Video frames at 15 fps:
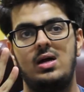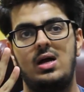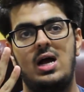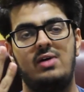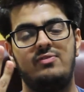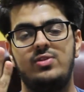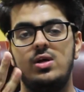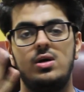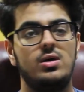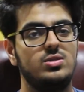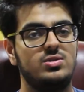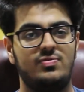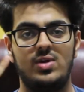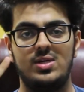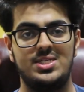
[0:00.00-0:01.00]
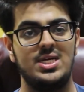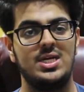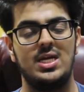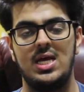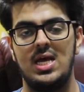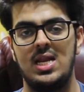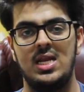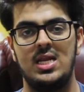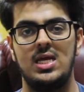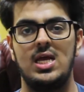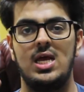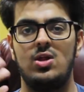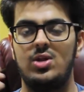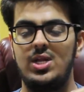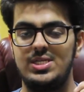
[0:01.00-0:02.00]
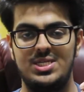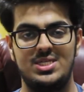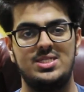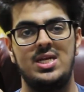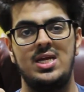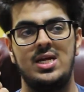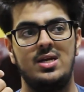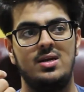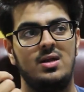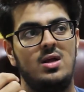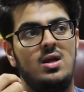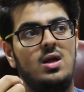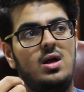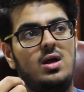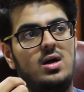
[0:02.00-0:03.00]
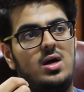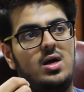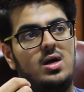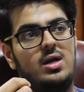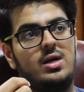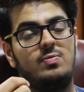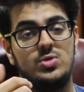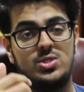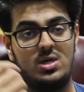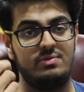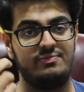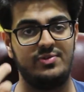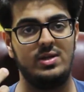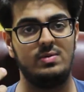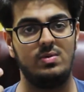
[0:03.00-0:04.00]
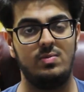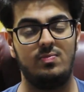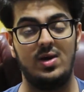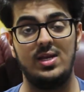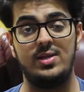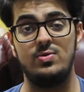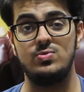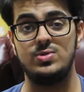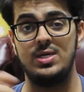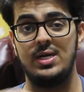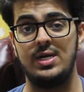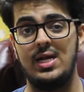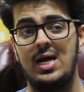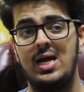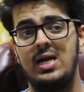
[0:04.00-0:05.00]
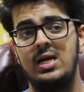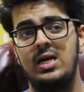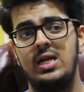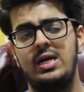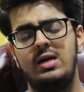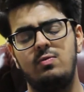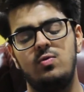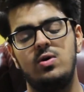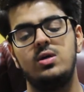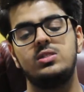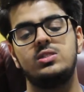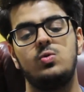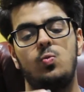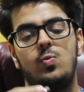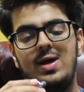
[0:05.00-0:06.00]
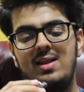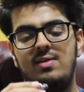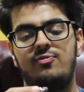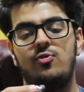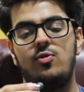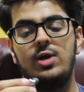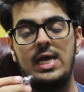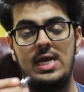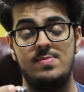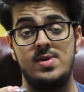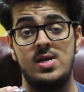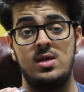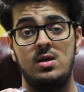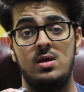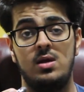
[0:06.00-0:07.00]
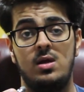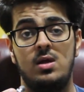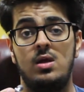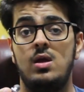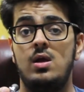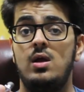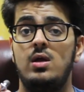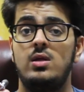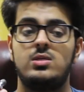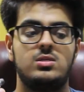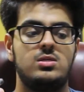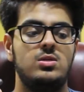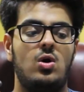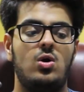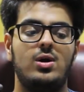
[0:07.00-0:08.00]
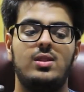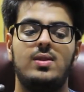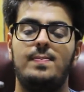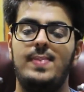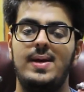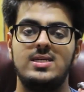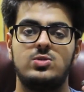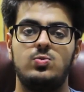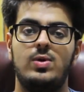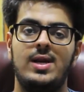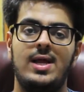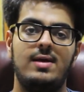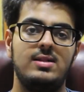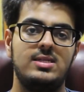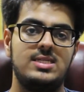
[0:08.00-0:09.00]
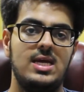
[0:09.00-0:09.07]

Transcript: have the urge of touching it again and again or adjusting it. It was comfortable while using it, and it works well for gaming. It's not the best one, I'll